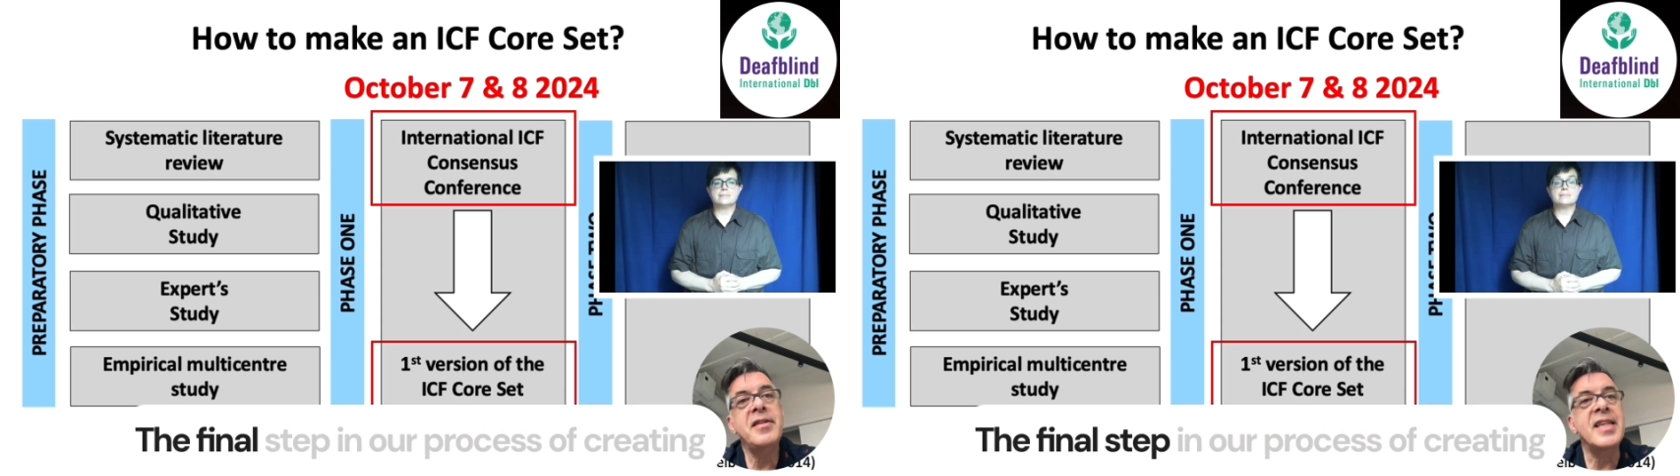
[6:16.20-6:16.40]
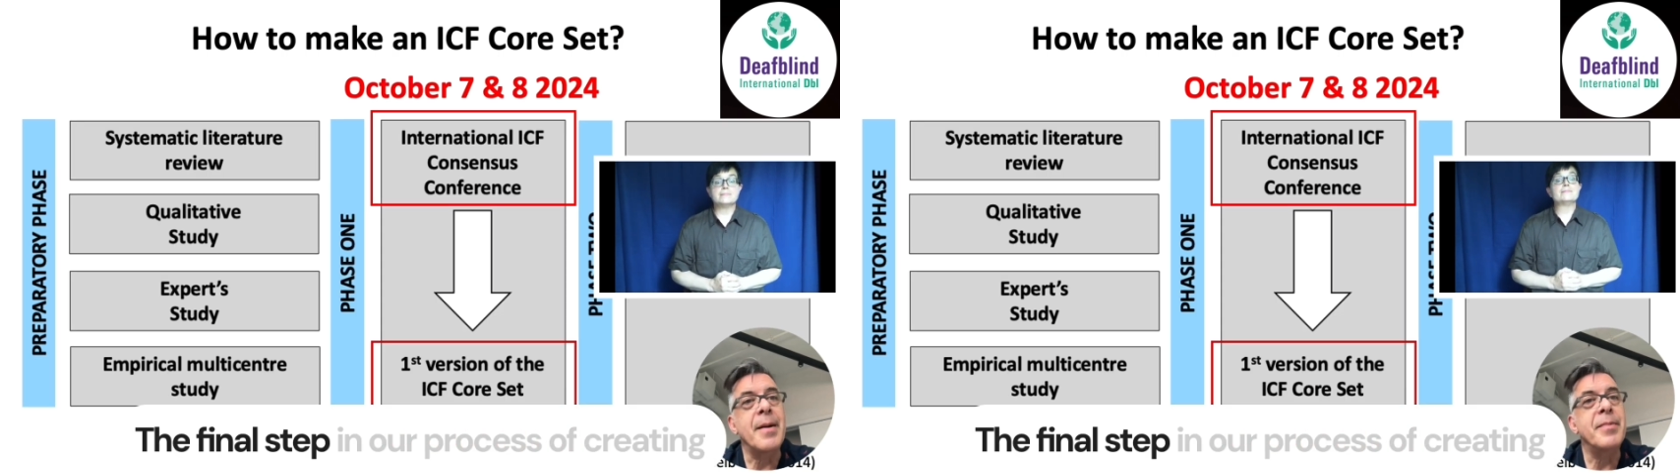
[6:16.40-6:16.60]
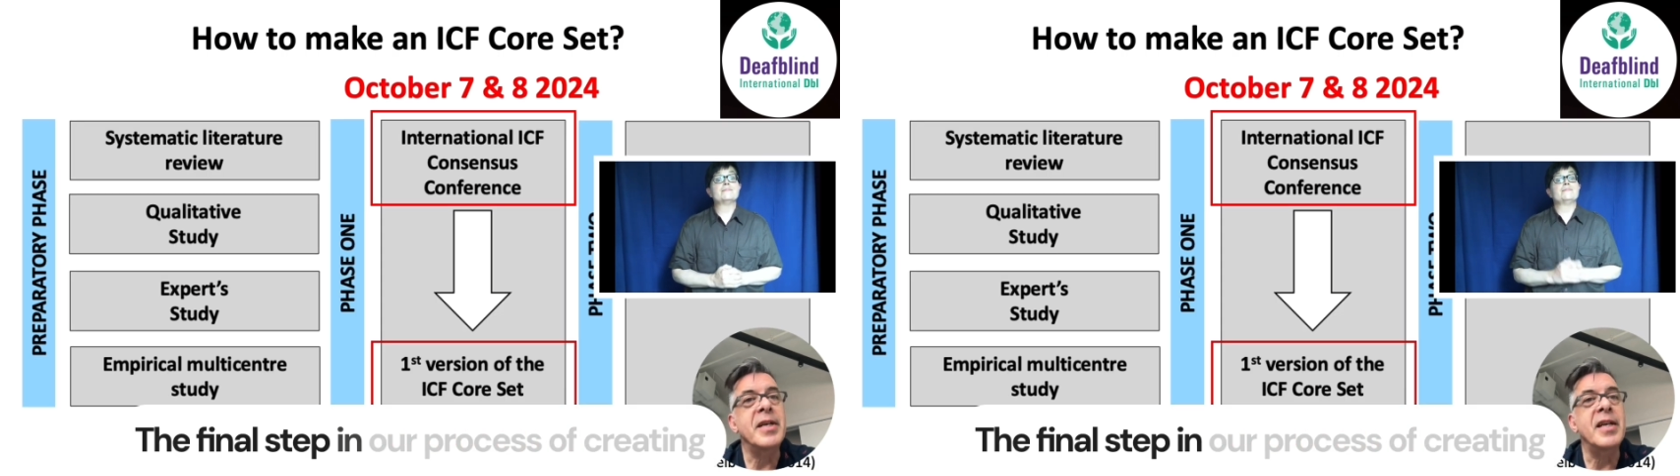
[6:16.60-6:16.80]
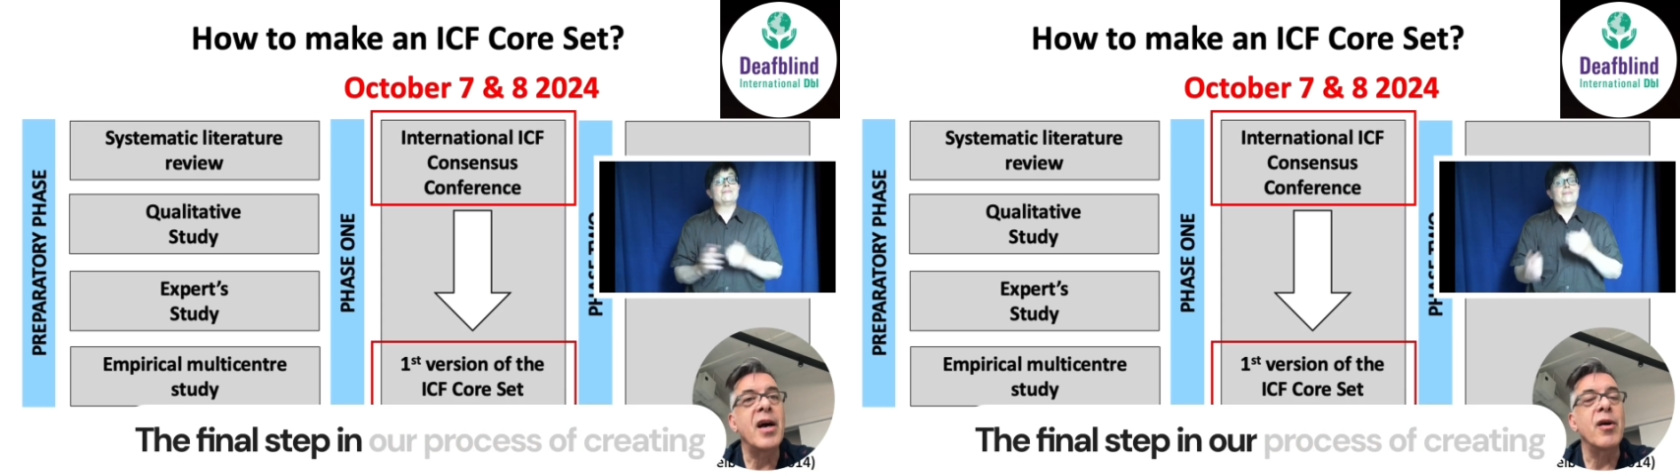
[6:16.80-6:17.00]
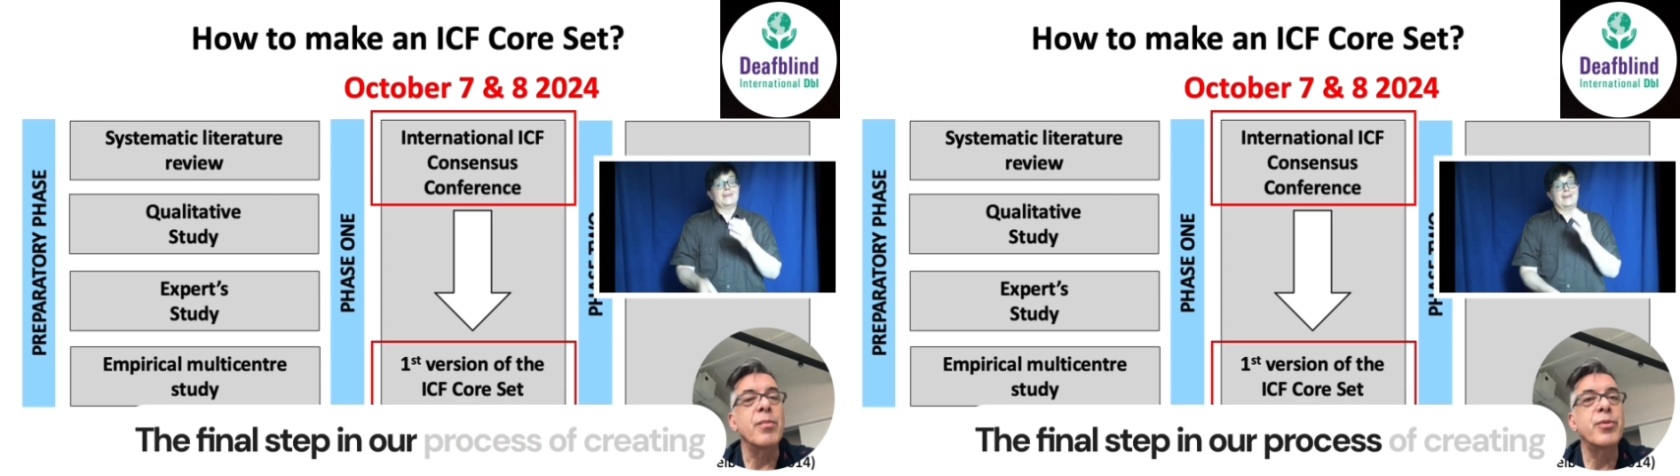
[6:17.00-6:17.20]
step in
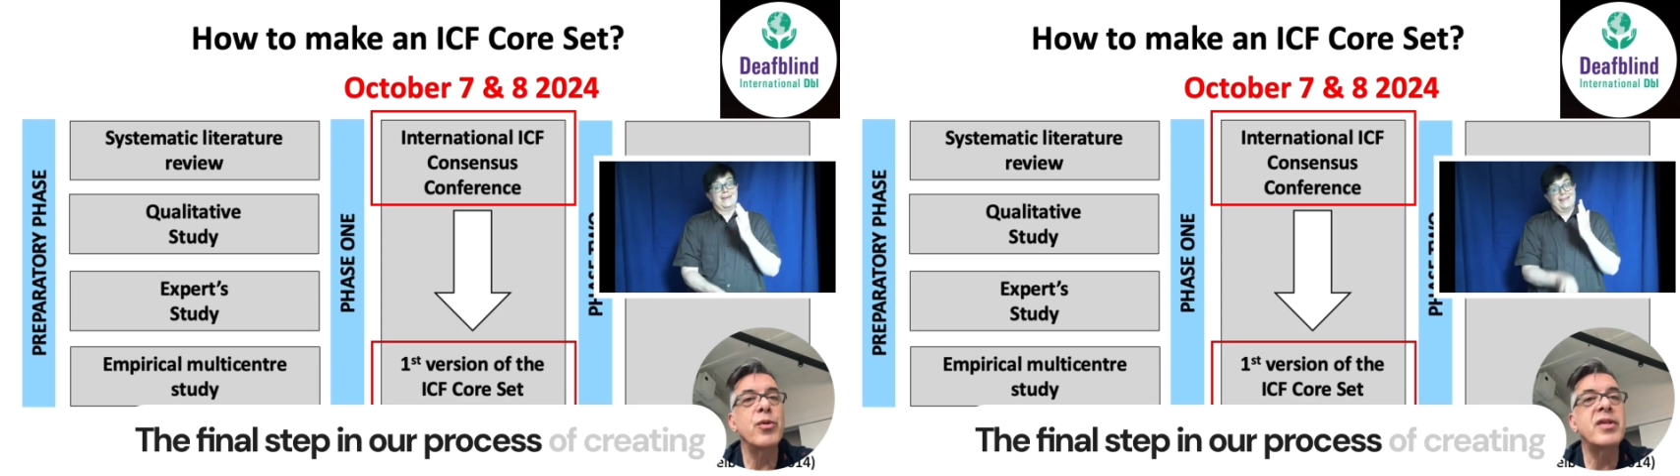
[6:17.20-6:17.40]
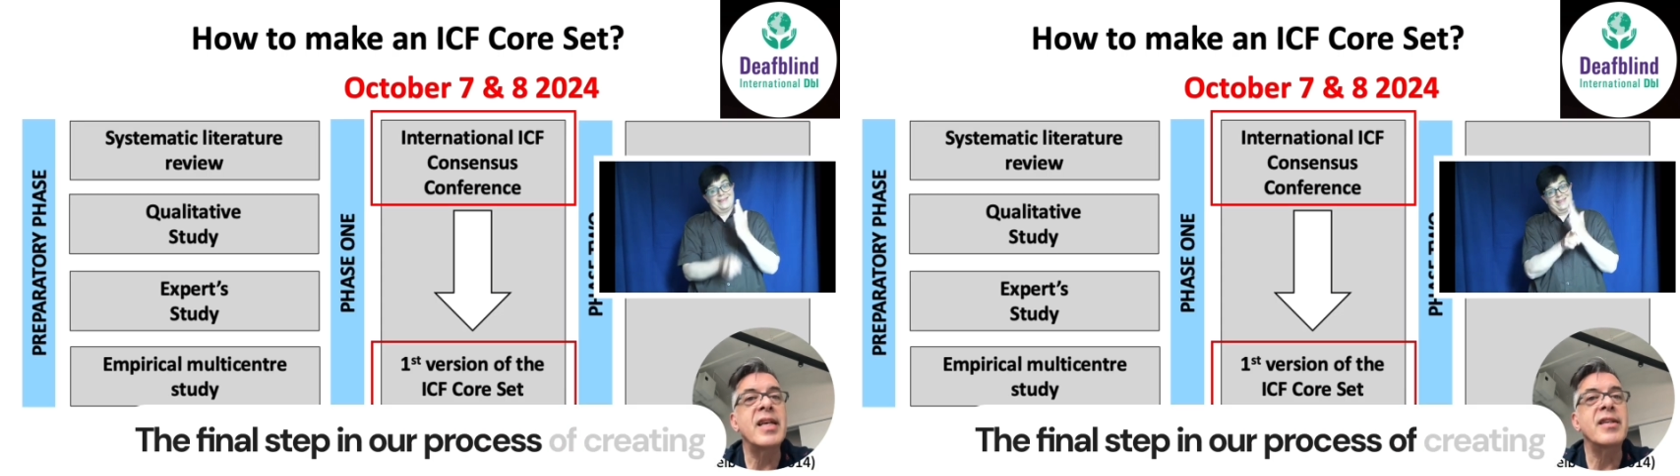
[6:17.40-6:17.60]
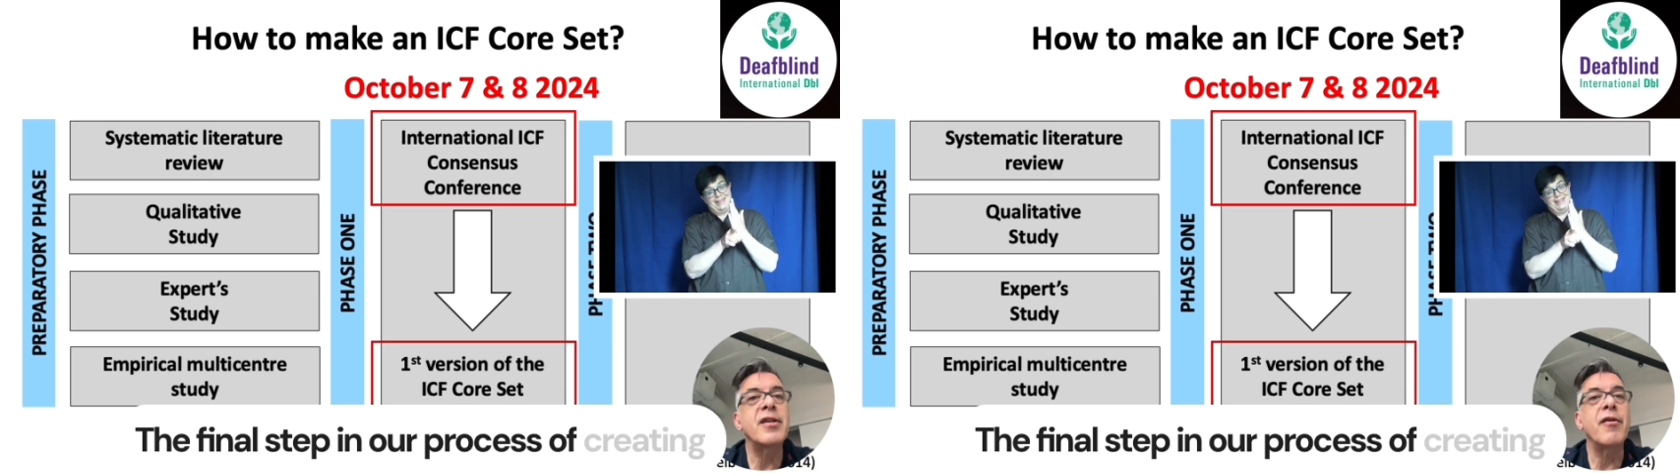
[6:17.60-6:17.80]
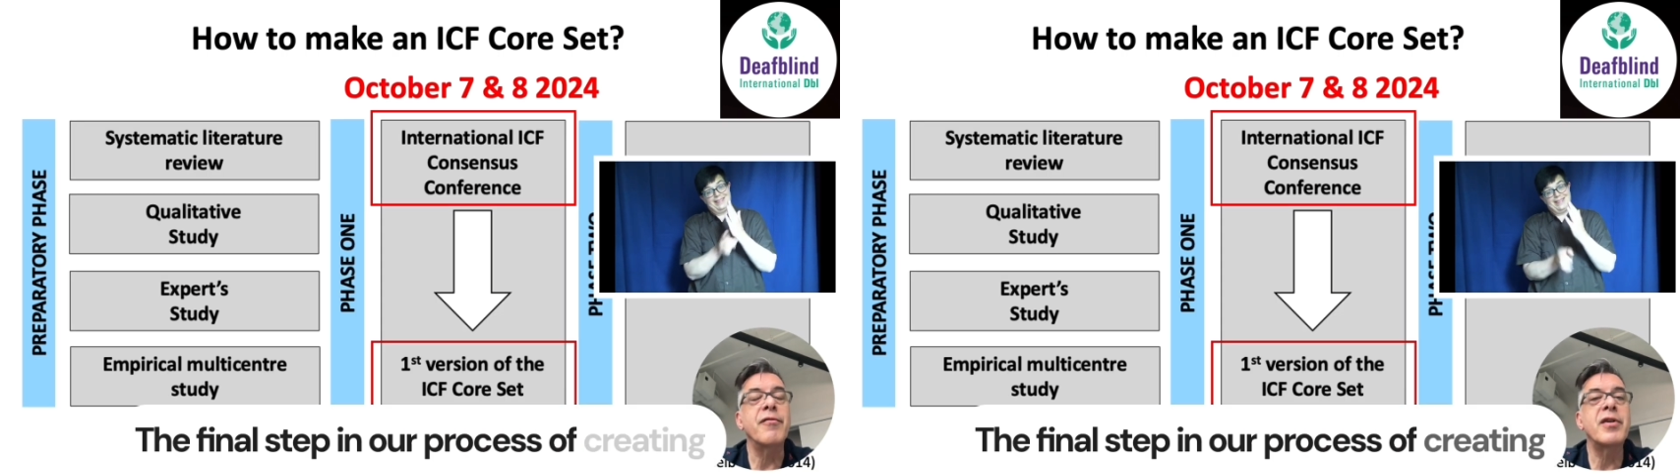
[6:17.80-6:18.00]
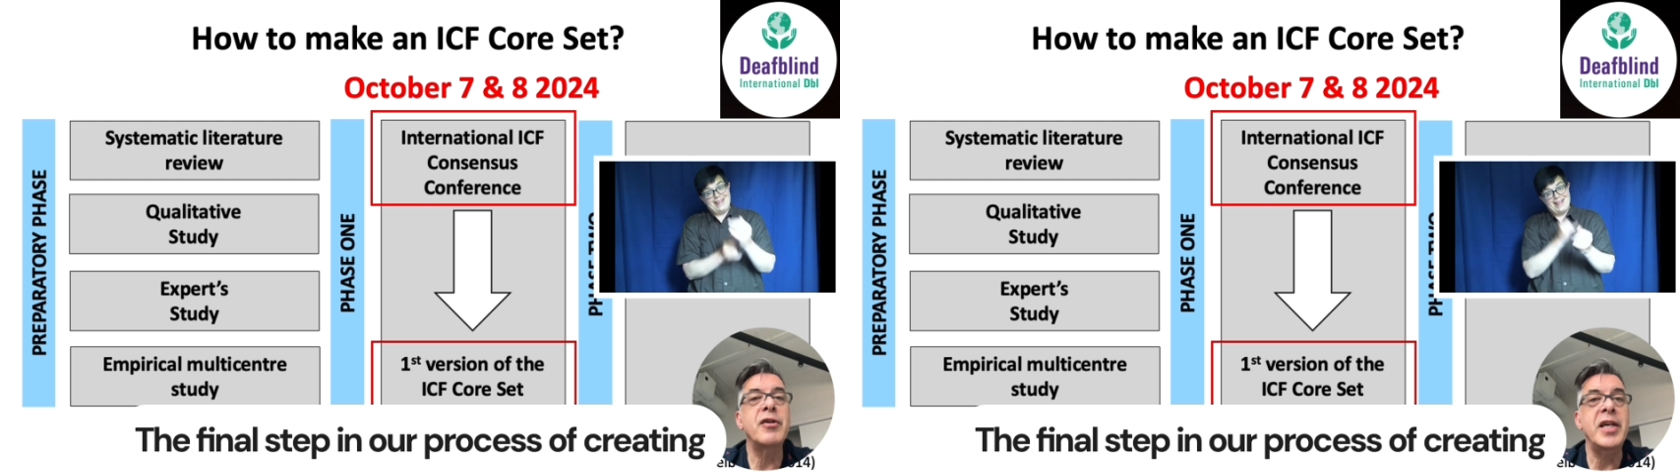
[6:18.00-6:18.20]
our process of
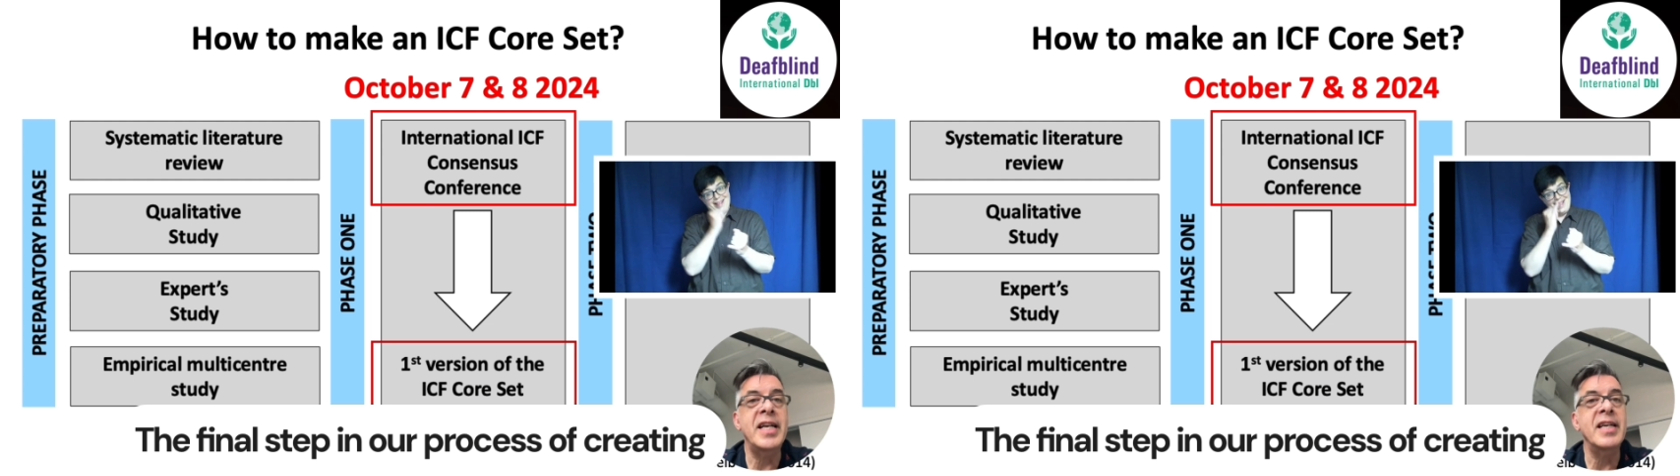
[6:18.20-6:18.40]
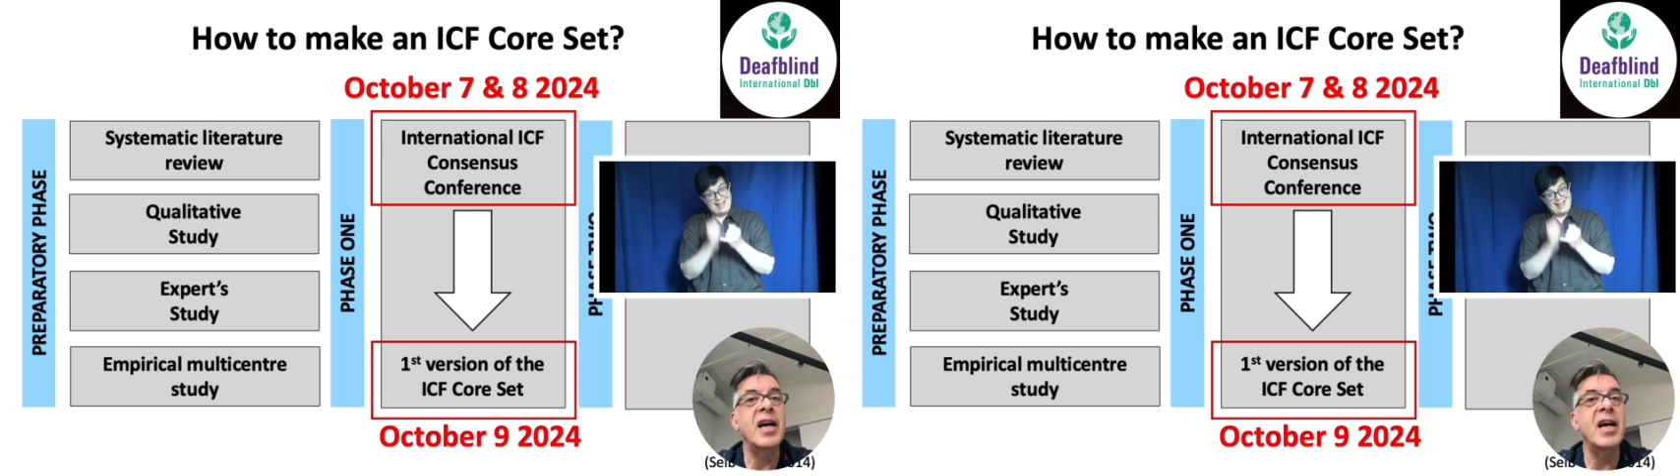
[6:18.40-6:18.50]
creating